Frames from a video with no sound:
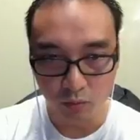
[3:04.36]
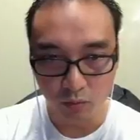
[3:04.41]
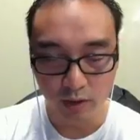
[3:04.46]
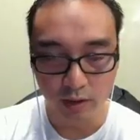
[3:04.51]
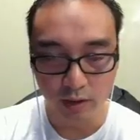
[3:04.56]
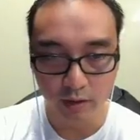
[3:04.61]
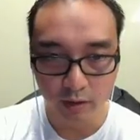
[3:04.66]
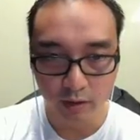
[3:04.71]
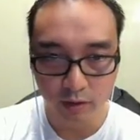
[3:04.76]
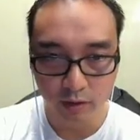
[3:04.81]
when
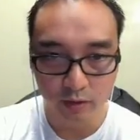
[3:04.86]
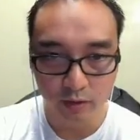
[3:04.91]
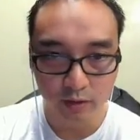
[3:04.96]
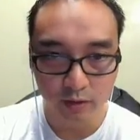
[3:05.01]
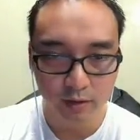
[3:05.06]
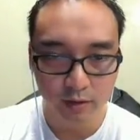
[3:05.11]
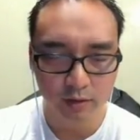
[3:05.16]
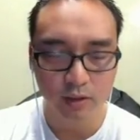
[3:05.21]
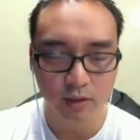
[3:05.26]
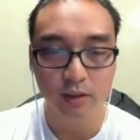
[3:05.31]

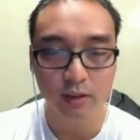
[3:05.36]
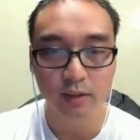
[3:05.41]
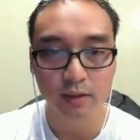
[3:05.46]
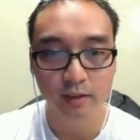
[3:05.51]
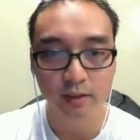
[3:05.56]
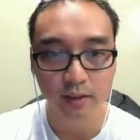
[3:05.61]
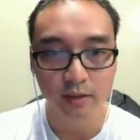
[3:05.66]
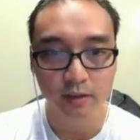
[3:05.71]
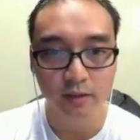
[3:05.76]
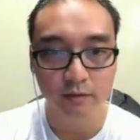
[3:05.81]
this is called a
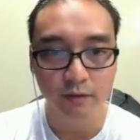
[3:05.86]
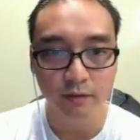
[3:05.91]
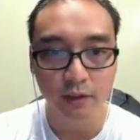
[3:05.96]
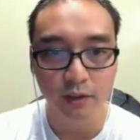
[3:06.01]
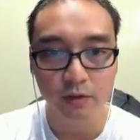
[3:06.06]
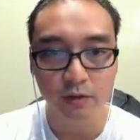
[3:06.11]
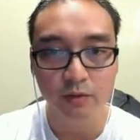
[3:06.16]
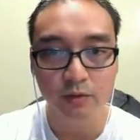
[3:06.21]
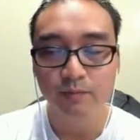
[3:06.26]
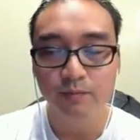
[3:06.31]
sales
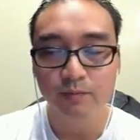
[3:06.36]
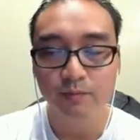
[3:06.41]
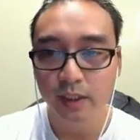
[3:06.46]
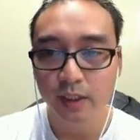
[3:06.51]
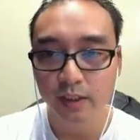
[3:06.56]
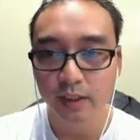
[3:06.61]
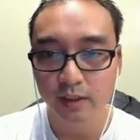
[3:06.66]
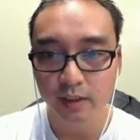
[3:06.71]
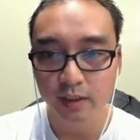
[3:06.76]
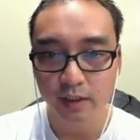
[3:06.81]
funnel,
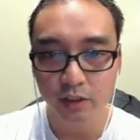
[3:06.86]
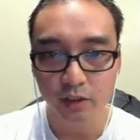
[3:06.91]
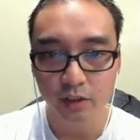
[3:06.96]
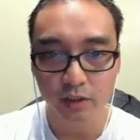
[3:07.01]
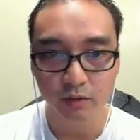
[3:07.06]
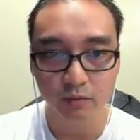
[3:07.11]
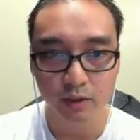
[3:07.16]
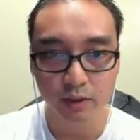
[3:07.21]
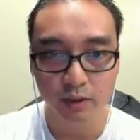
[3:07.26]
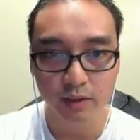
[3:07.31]
and
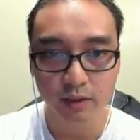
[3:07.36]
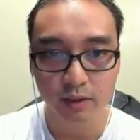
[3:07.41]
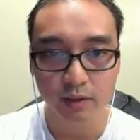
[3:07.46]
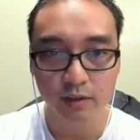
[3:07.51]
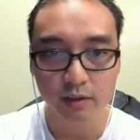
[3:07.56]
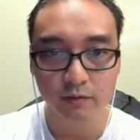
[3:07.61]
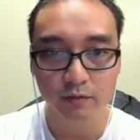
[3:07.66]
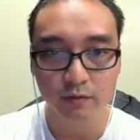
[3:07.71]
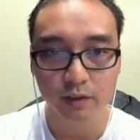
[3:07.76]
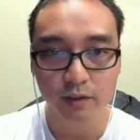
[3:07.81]
essentially what a
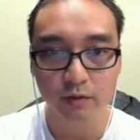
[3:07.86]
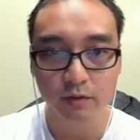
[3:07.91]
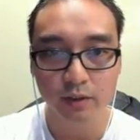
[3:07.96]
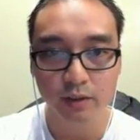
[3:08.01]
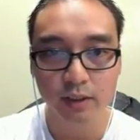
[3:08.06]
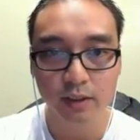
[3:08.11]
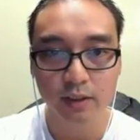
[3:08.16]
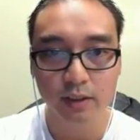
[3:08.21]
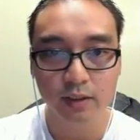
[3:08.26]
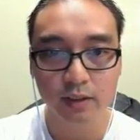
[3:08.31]
sales funnel
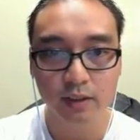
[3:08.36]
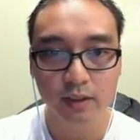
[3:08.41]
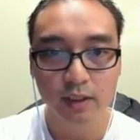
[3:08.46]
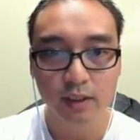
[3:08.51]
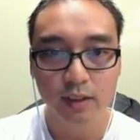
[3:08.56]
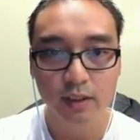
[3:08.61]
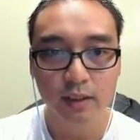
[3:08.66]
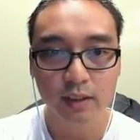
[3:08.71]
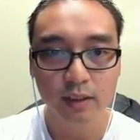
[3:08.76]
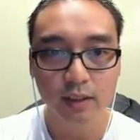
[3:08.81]
is
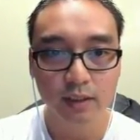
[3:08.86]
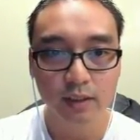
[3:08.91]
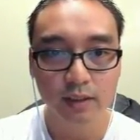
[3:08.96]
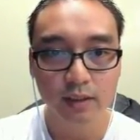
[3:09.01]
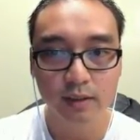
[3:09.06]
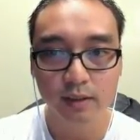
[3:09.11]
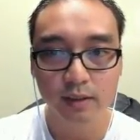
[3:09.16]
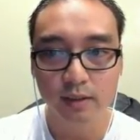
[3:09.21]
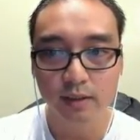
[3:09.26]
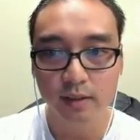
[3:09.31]

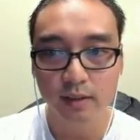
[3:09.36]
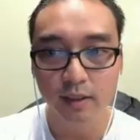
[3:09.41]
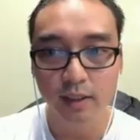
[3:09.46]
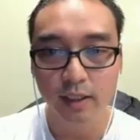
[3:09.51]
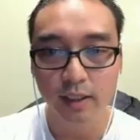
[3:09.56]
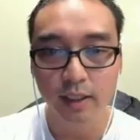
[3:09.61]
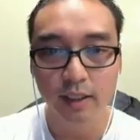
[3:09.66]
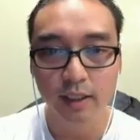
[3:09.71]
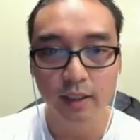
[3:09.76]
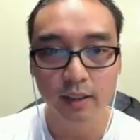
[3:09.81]

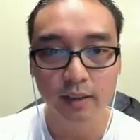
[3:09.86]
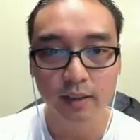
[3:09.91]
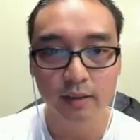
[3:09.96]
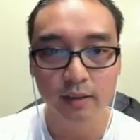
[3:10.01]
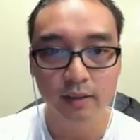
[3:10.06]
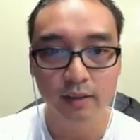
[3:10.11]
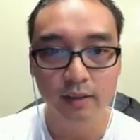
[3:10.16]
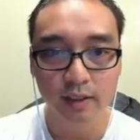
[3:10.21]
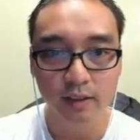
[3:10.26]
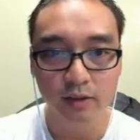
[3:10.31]
a
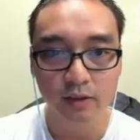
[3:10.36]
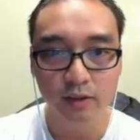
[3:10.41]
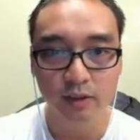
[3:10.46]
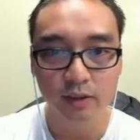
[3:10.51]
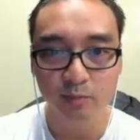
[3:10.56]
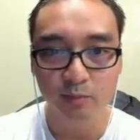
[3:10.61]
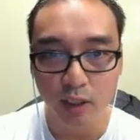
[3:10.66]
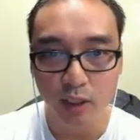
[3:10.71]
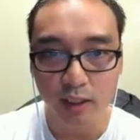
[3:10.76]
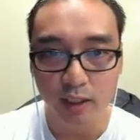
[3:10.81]

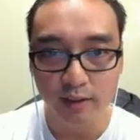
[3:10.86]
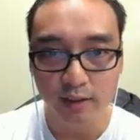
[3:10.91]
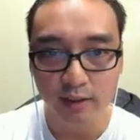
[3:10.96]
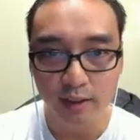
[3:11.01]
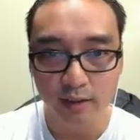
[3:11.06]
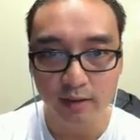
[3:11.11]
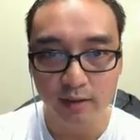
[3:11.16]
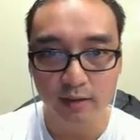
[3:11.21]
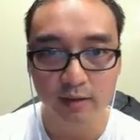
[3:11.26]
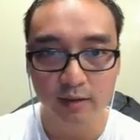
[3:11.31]
sales
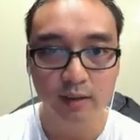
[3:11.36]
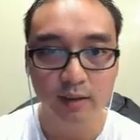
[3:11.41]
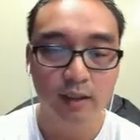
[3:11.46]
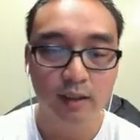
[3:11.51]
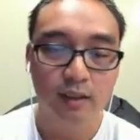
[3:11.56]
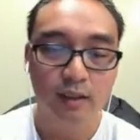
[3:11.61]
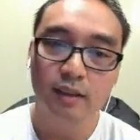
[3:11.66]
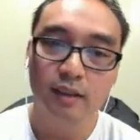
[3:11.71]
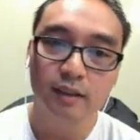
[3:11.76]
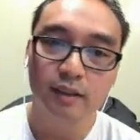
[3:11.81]
process
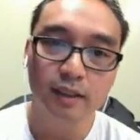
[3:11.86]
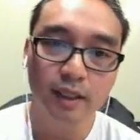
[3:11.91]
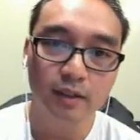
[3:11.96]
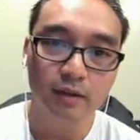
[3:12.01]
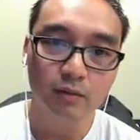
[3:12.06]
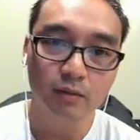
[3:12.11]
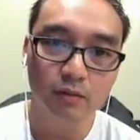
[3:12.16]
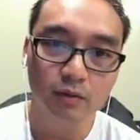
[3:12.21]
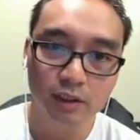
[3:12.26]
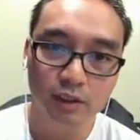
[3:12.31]

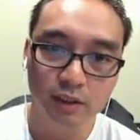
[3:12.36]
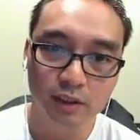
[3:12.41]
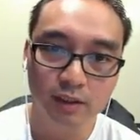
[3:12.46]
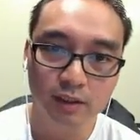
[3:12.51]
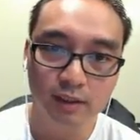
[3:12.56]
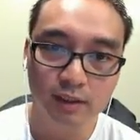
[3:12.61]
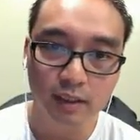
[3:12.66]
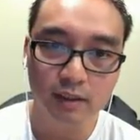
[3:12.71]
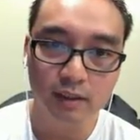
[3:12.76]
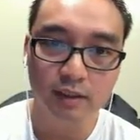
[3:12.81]
that we're
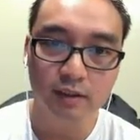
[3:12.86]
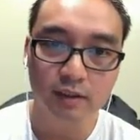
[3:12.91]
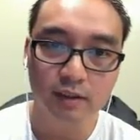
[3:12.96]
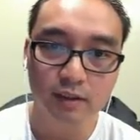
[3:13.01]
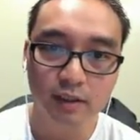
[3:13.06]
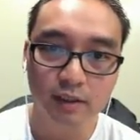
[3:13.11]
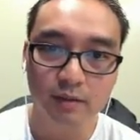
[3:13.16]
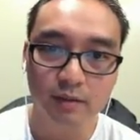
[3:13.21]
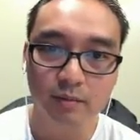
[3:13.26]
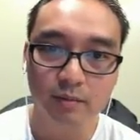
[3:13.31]
just selling
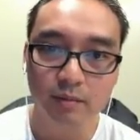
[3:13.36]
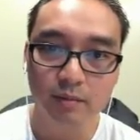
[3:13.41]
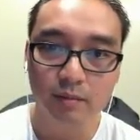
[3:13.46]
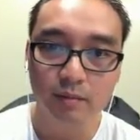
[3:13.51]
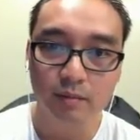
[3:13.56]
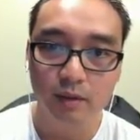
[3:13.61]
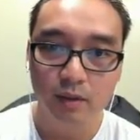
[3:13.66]
to them